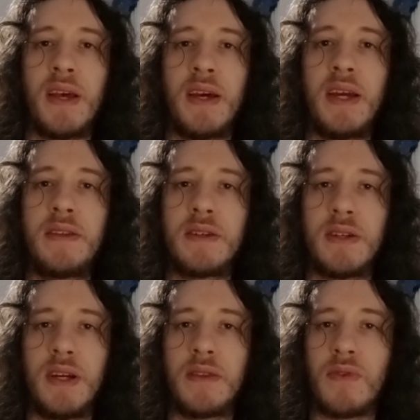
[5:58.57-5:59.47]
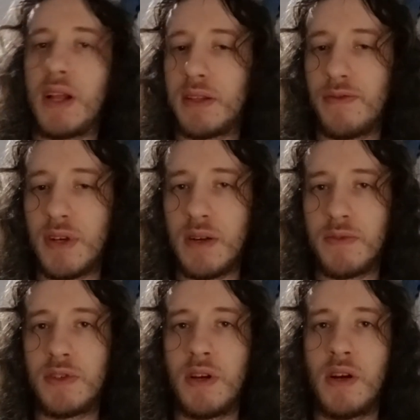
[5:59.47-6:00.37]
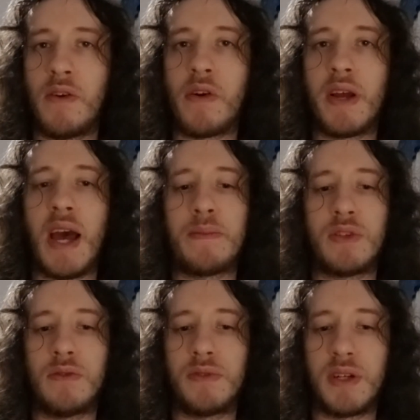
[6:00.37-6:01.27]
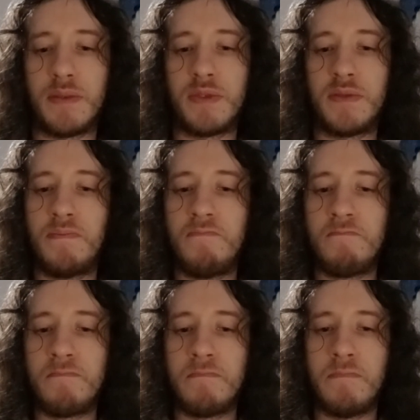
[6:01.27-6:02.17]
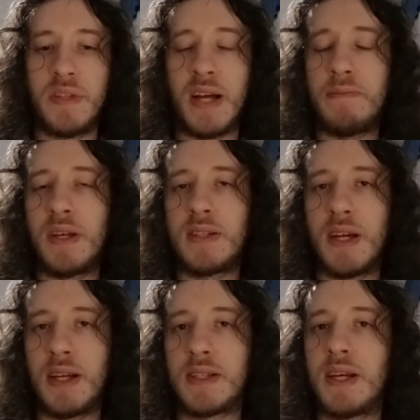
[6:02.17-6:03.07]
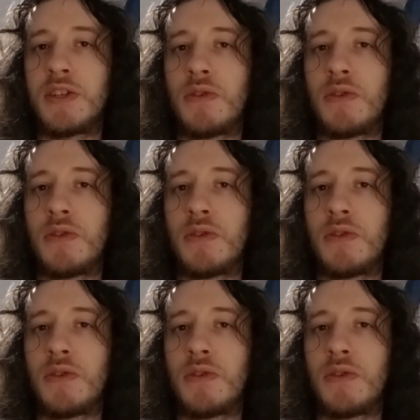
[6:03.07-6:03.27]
either in relative terms or in absolute terms. But that means that an essential